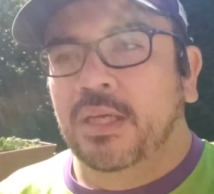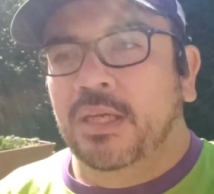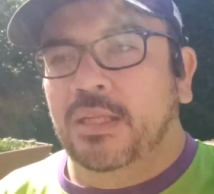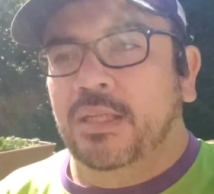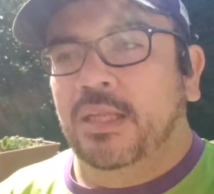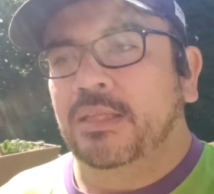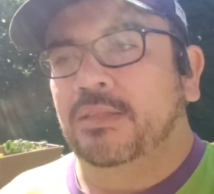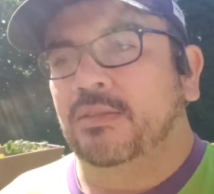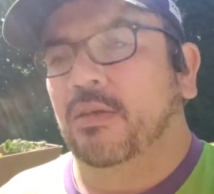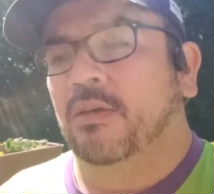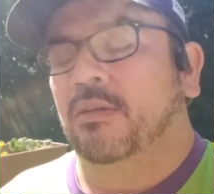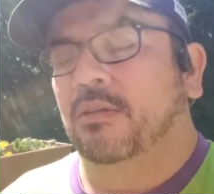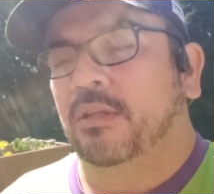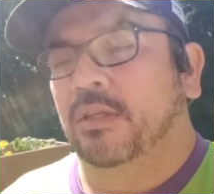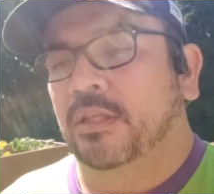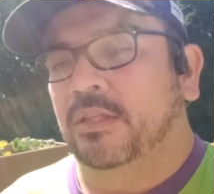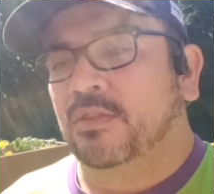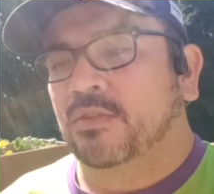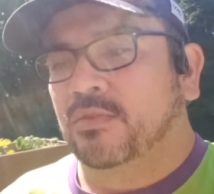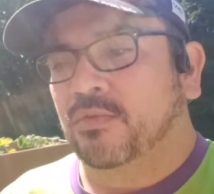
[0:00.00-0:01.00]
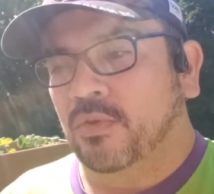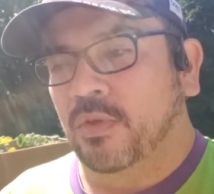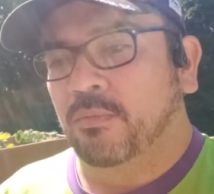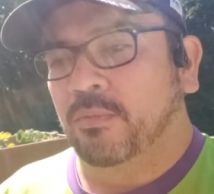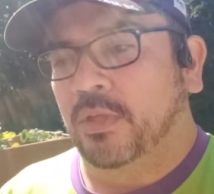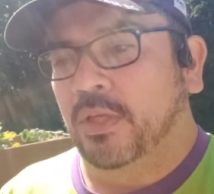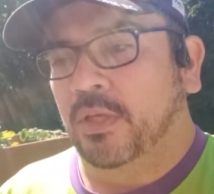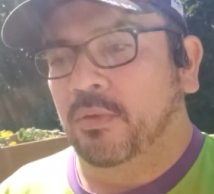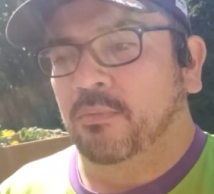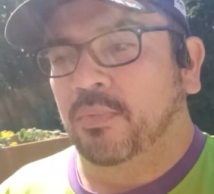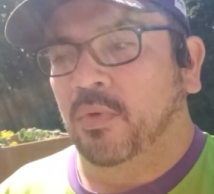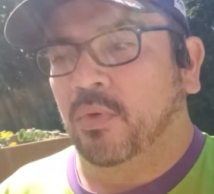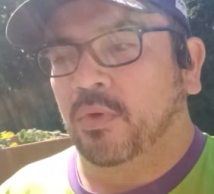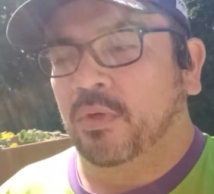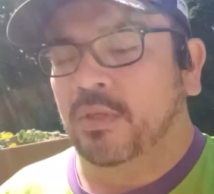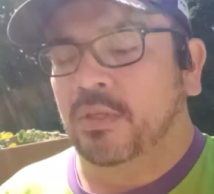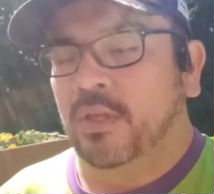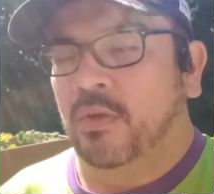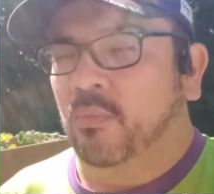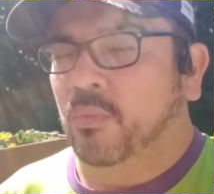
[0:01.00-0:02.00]
and that's all extremely
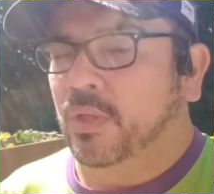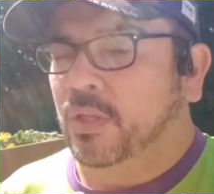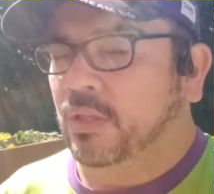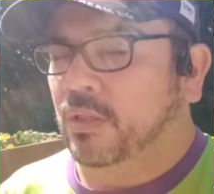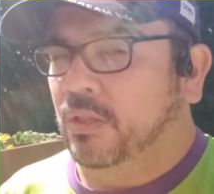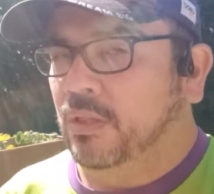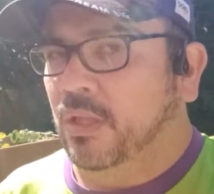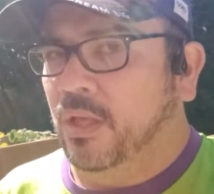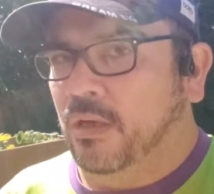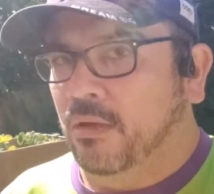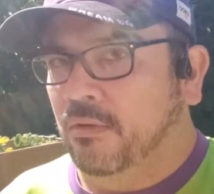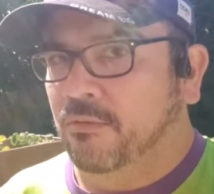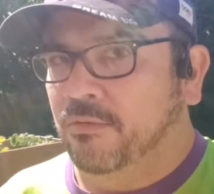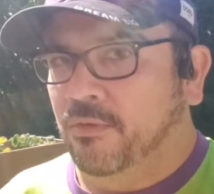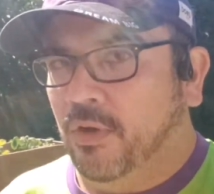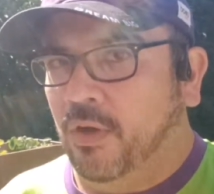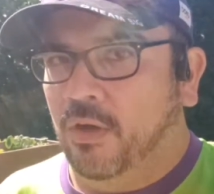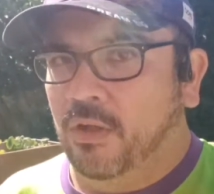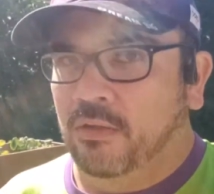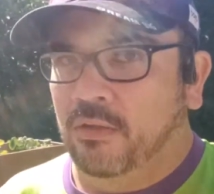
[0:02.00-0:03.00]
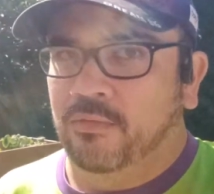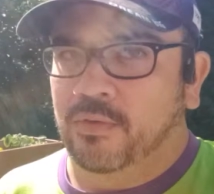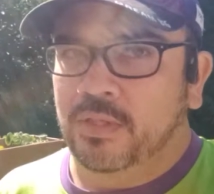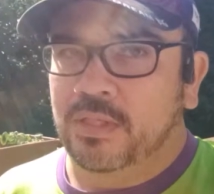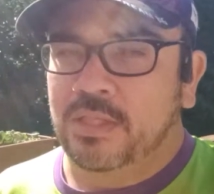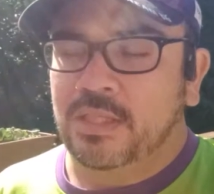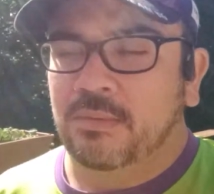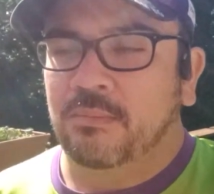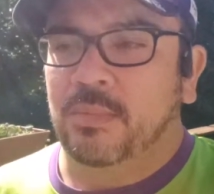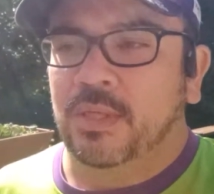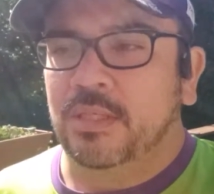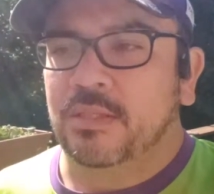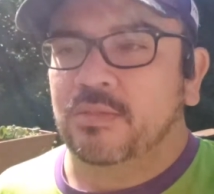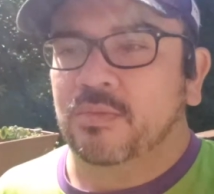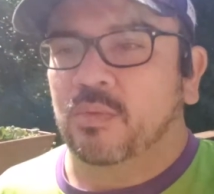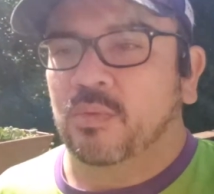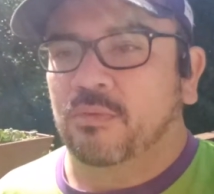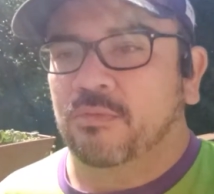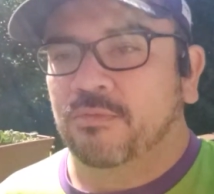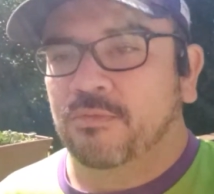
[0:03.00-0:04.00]
important, and we love all of our teammates
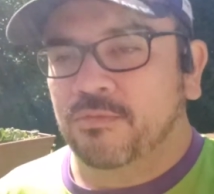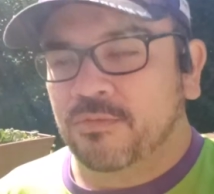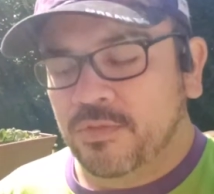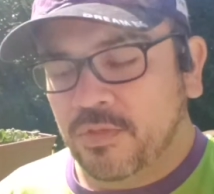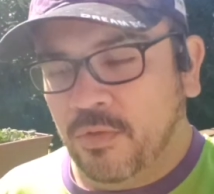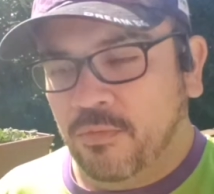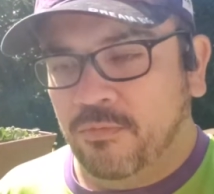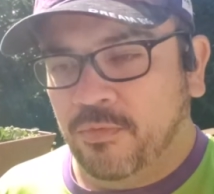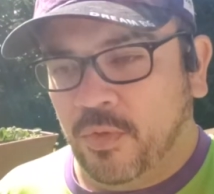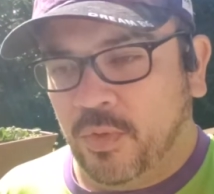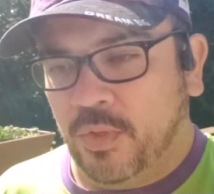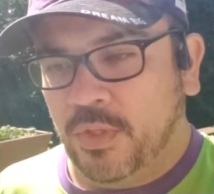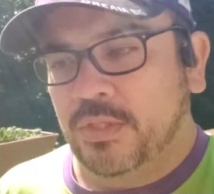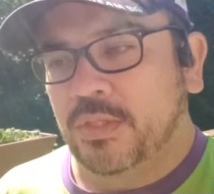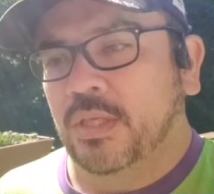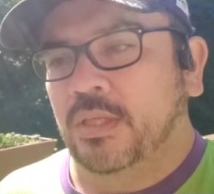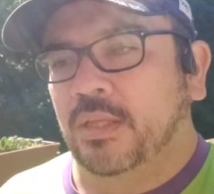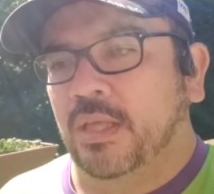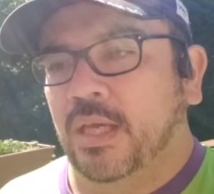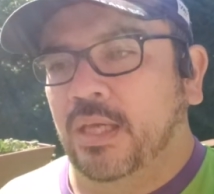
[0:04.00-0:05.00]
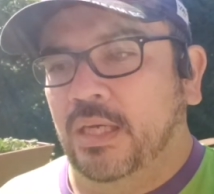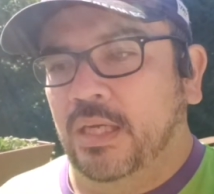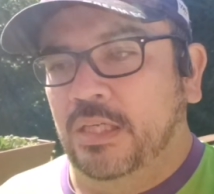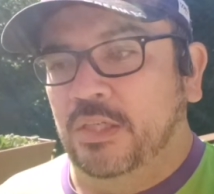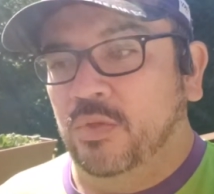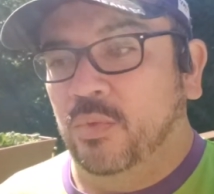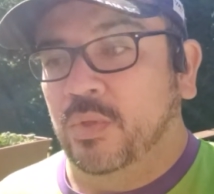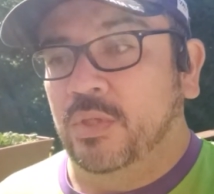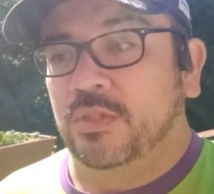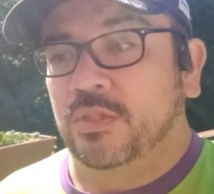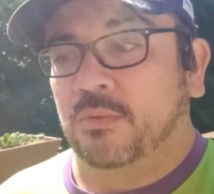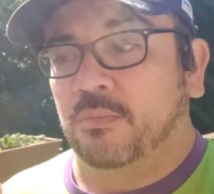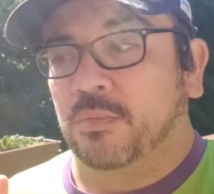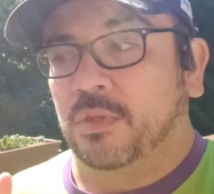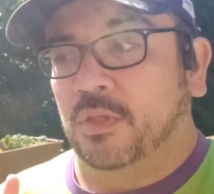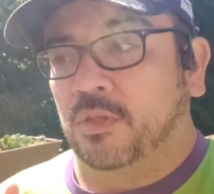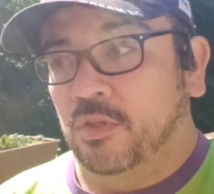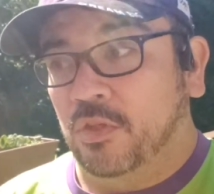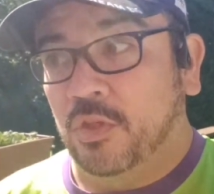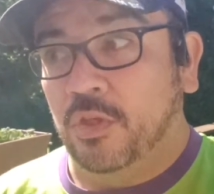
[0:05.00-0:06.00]
who are so focused on that and doing
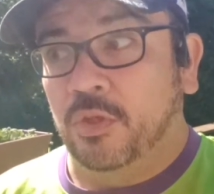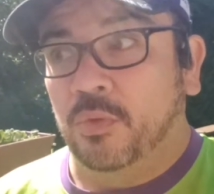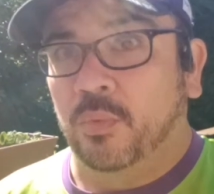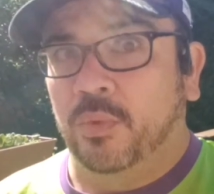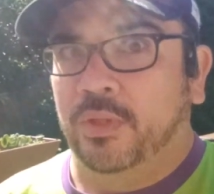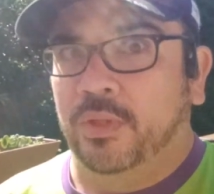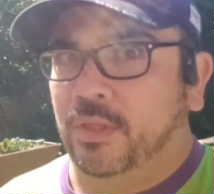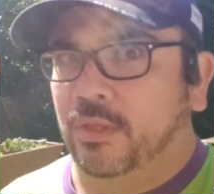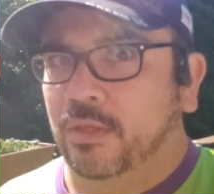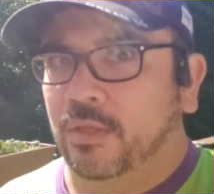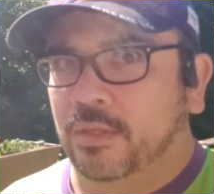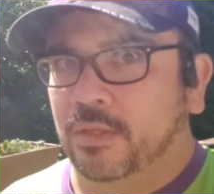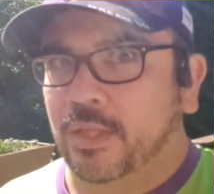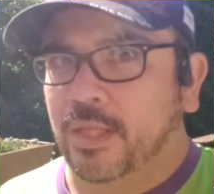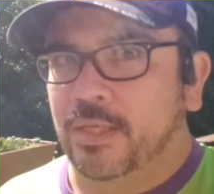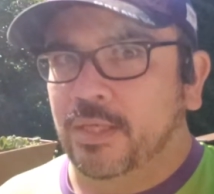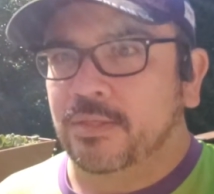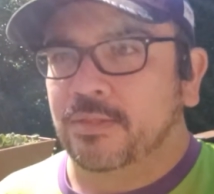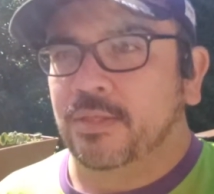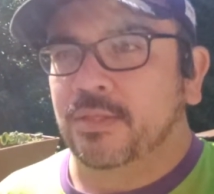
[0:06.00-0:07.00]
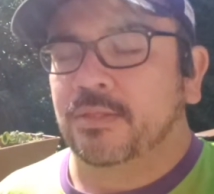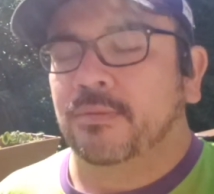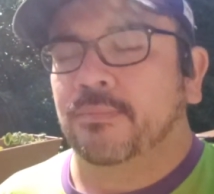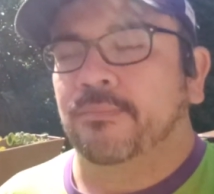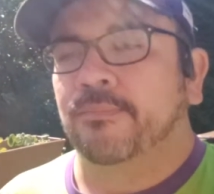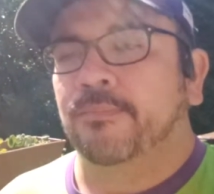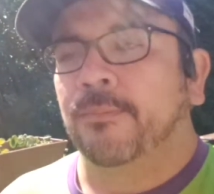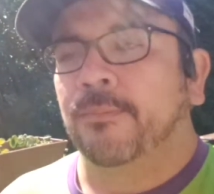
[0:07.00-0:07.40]
something good with their athleticism.